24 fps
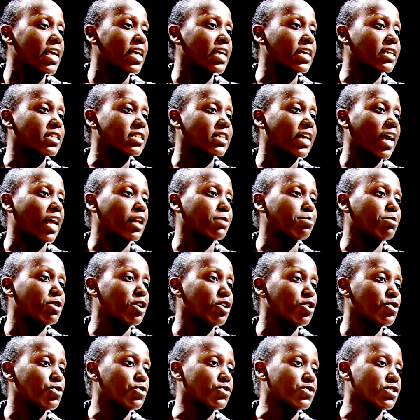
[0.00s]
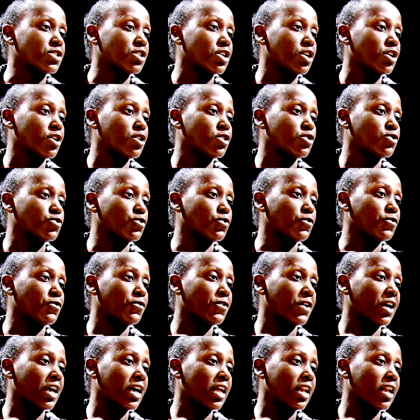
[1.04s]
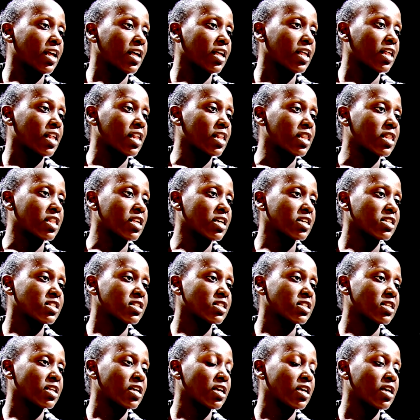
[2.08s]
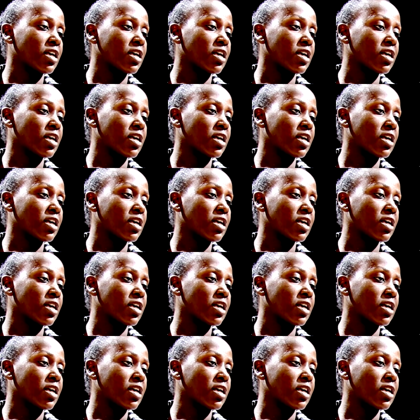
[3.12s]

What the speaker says: it can be used to fill this